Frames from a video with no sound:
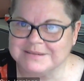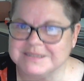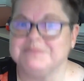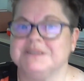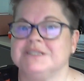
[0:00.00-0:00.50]

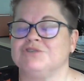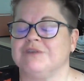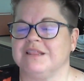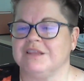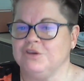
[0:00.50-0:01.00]

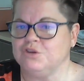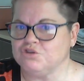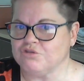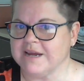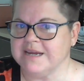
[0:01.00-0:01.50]
demonstrate that you
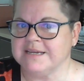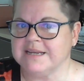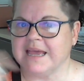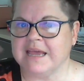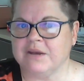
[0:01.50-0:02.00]
train it
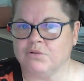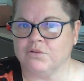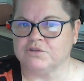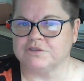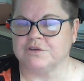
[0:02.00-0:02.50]
and
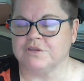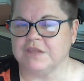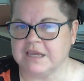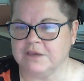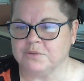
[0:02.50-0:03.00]
also
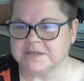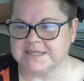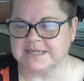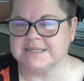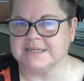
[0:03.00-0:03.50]
that you
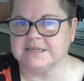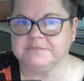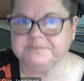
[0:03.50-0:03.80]
assess it.